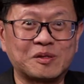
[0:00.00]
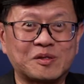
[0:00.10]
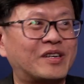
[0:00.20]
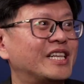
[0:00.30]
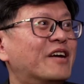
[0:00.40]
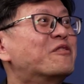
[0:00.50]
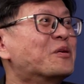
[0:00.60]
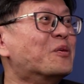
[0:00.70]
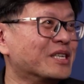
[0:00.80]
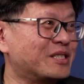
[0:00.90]
right?
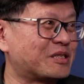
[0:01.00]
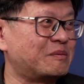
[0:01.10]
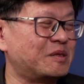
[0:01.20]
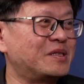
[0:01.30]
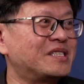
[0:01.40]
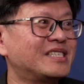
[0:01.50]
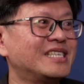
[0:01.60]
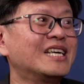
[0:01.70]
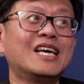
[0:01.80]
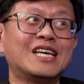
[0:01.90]
Everyone is going to be busy.
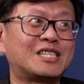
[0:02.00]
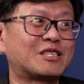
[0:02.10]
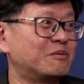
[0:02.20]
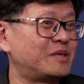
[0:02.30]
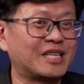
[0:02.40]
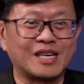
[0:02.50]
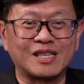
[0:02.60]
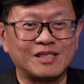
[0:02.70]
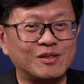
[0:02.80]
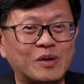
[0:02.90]
Yeah. It's going to be like
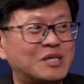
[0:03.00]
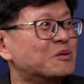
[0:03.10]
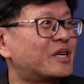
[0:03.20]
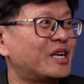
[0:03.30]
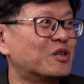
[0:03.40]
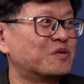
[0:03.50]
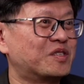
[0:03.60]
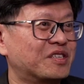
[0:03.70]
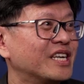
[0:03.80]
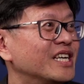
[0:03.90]
Y2K all
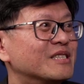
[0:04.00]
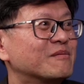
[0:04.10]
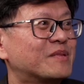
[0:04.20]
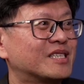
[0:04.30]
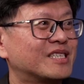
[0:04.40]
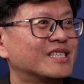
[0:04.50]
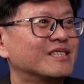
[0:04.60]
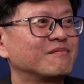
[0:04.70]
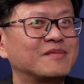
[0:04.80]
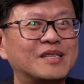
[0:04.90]
over again. But
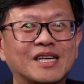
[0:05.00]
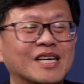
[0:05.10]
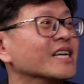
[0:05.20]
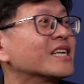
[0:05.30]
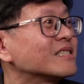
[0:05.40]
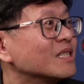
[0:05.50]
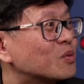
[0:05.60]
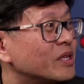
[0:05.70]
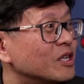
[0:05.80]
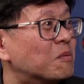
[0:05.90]
I guess that's
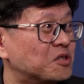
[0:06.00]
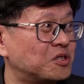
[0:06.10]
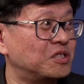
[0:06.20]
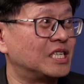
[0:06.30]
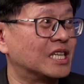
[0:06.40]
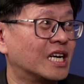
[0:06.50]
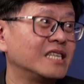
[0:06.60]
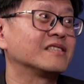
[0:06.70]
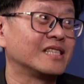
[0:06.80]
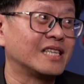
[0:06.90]
where the opportunity
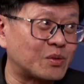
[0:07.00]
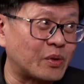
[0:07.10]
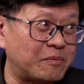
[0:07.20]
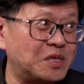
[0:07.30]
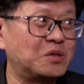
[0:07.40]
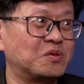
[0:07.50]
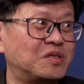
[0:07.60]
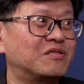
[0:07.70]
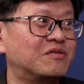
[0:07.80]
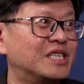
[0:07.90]
lies, and that's where
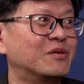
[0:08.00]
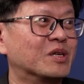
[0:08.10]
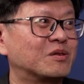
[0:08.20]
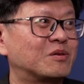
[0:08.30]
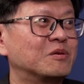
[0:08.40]
PQC really wants to